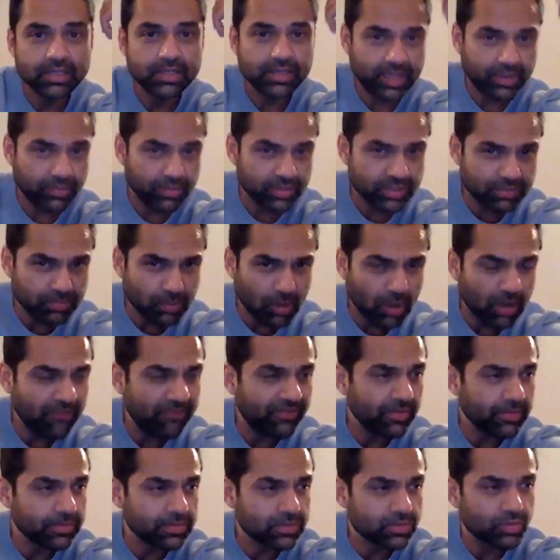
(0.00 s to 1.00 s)
they were small
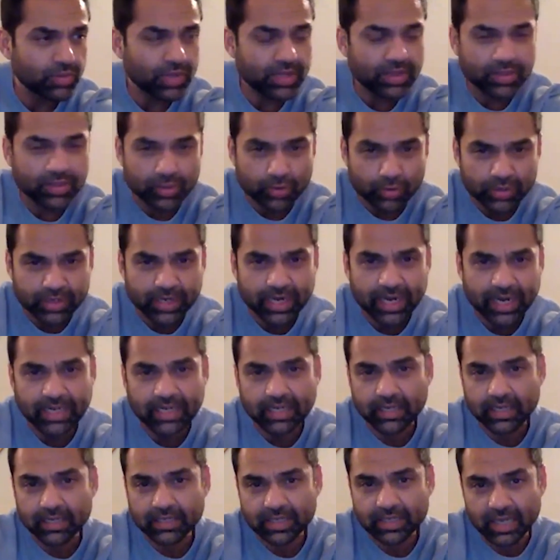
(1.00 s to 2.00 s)
films with new
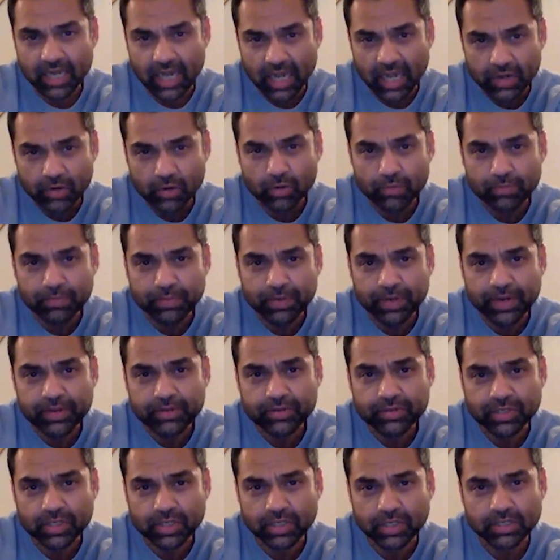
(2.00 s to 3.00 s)
directors and unknown
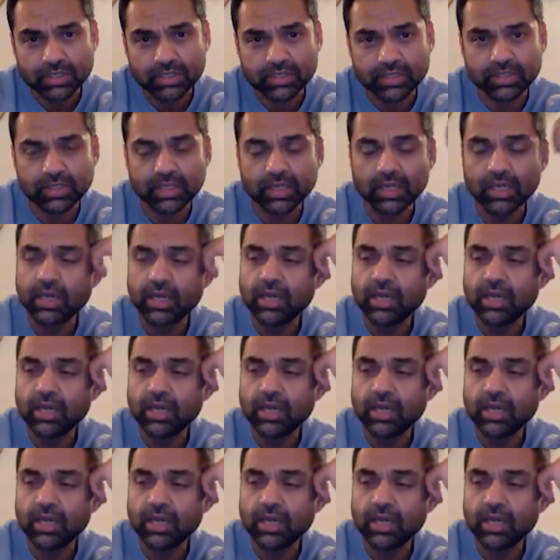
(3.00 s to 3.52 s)
producers.